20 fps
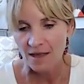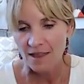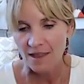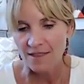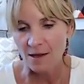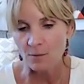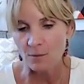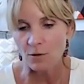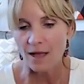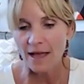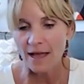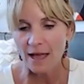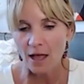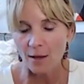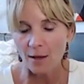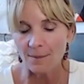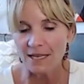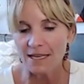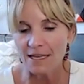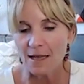that will
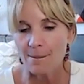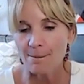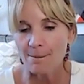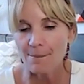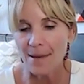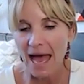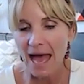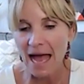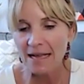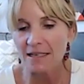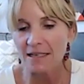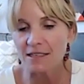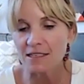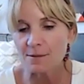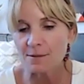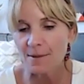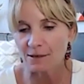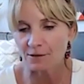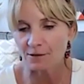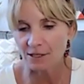help me get back
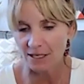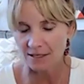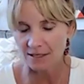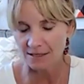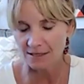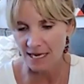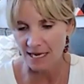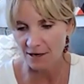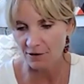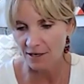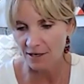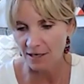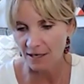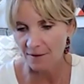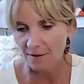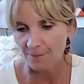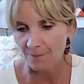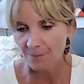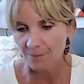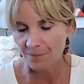into my
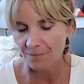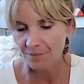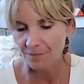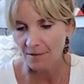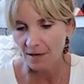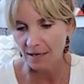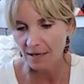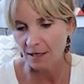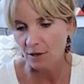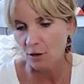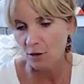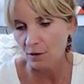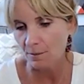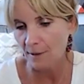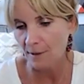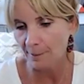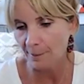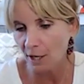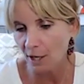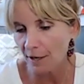integrity? I can own
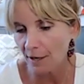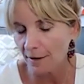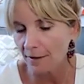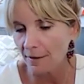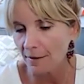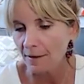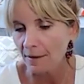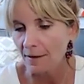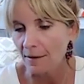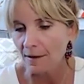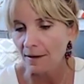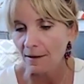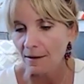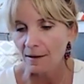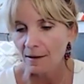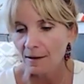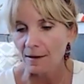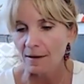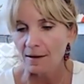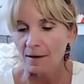my part,
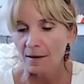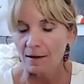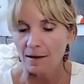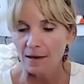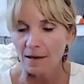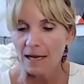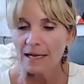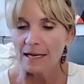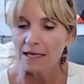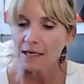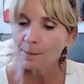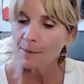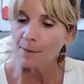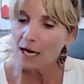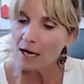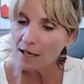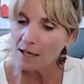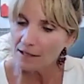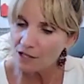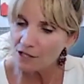I can
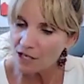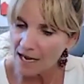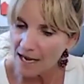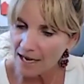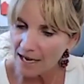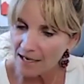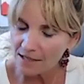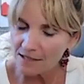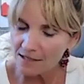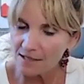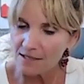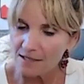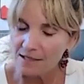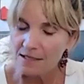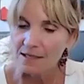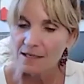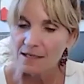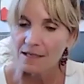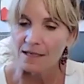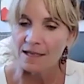apologize,
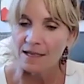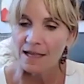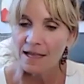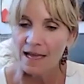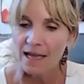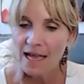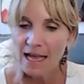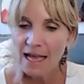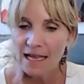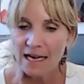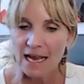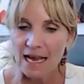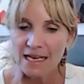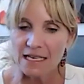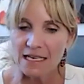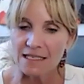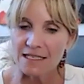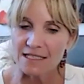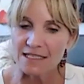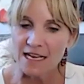and I
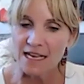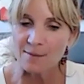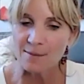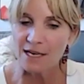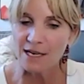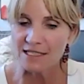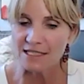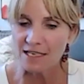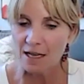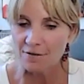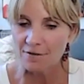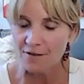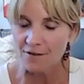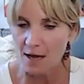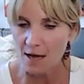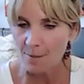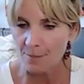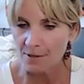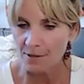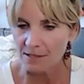can set myself
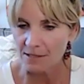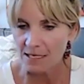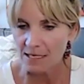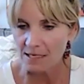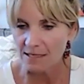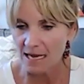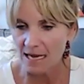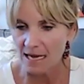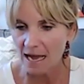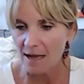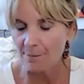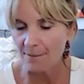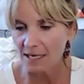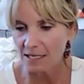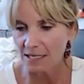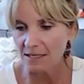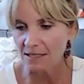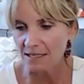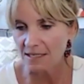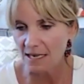up to not
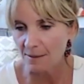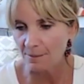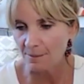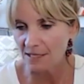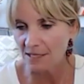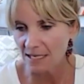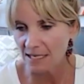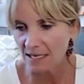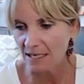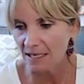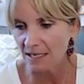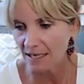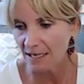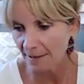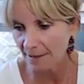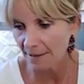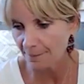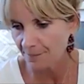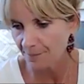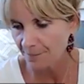make the same mistake
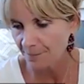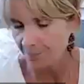again.